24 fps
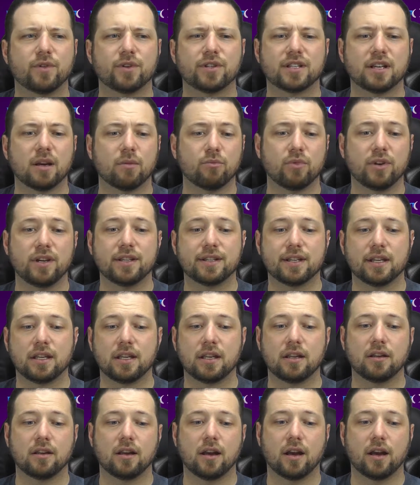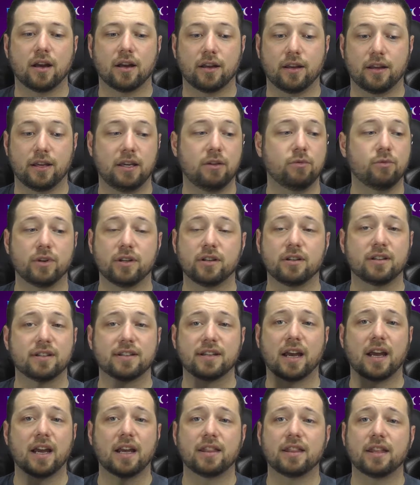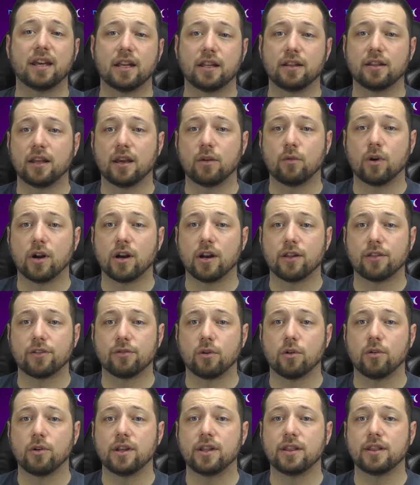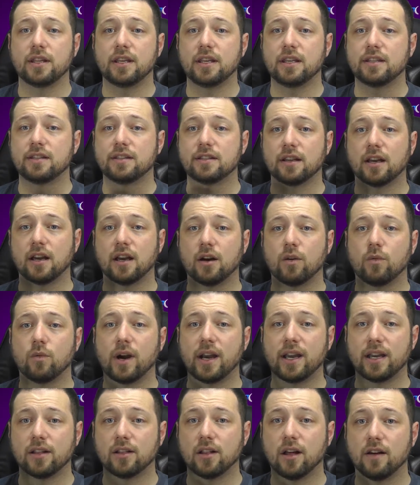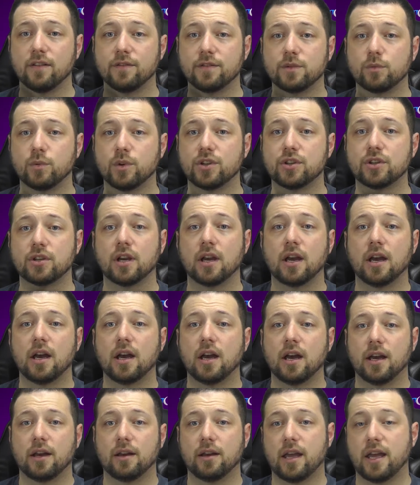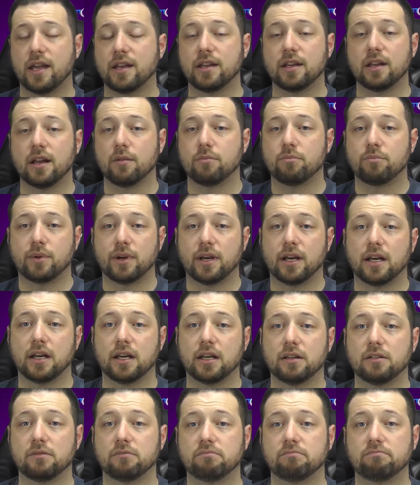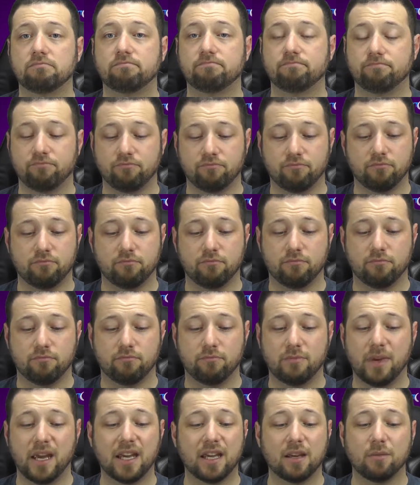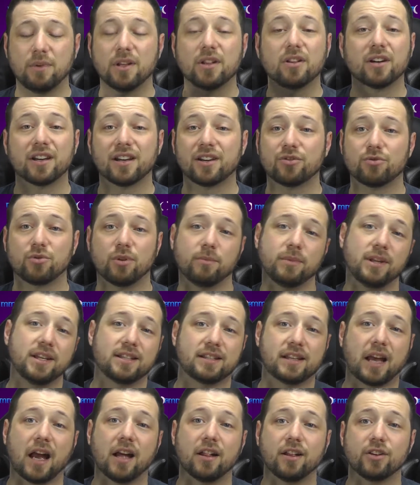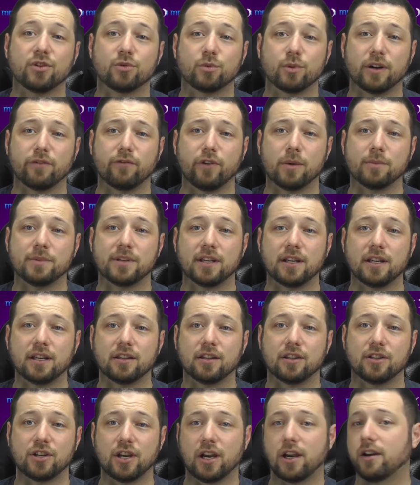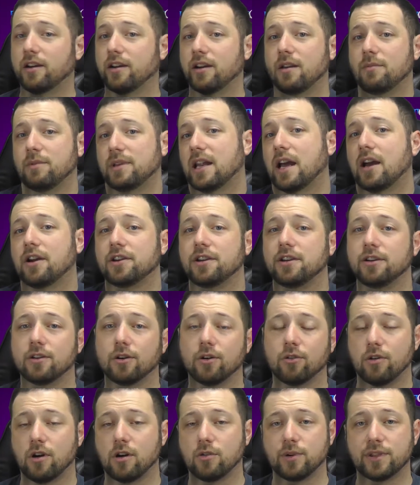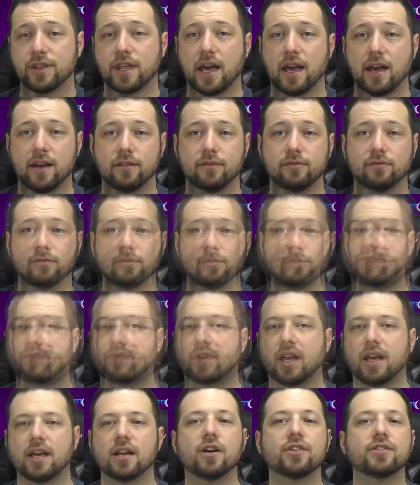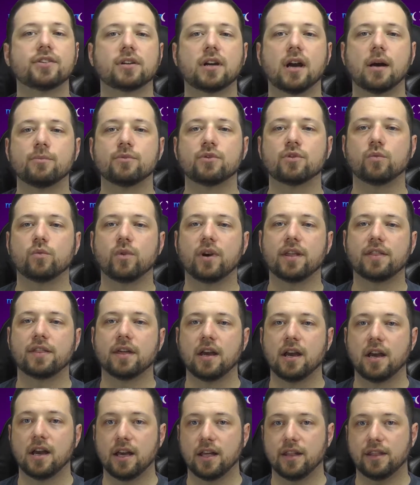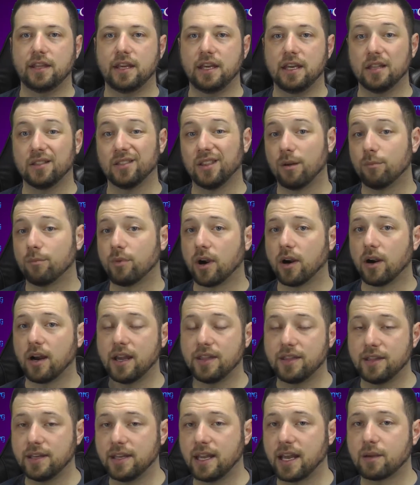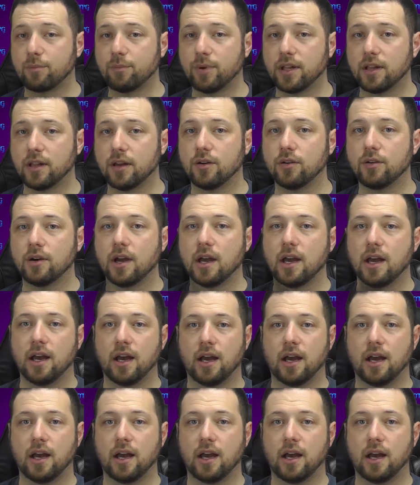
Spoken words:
for some reason Ewin decided that they wanted to throw in these white gloves, which ended up making me look extremely stylish whenever I'm sitting in the chair. I mean, how can you go wrong with that? It also comes with the lumbar and the neck pillow.